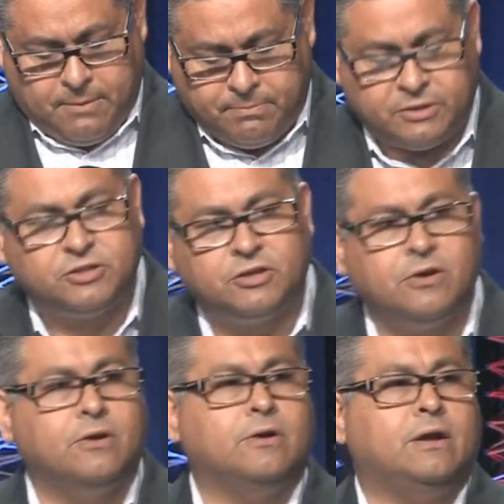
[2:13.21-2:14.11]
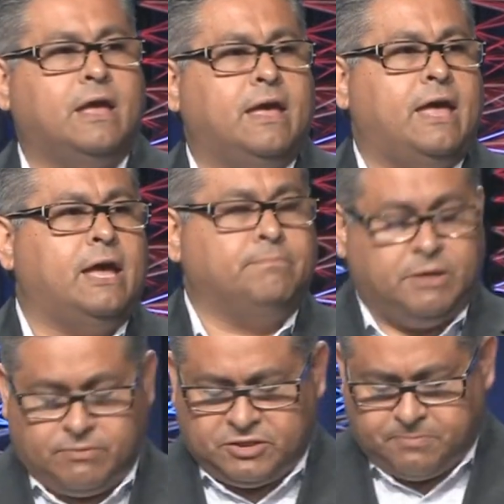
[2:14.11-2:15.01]
mature, and
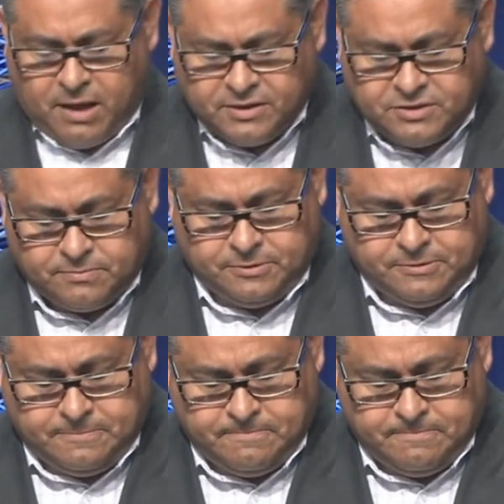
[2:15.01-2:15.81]
be responsible.